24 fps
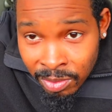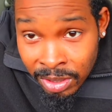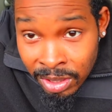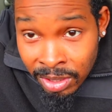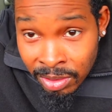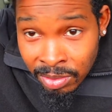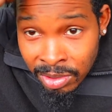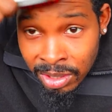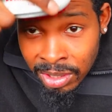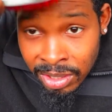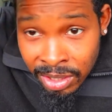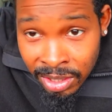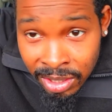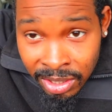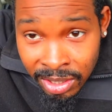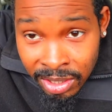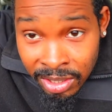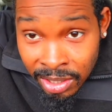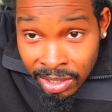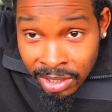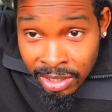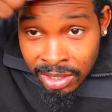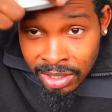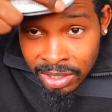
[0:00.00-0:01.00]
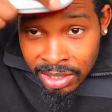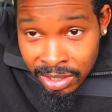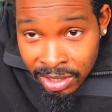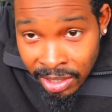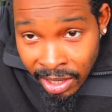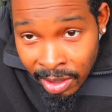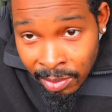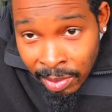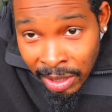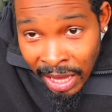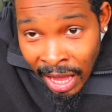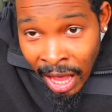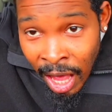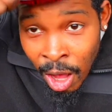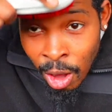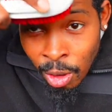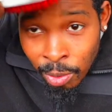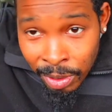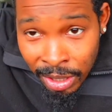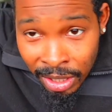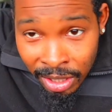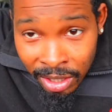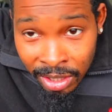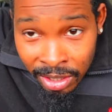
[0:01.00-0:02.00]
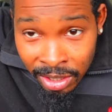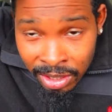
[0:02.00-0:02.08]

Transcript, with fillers: me to be looking good because they be on me.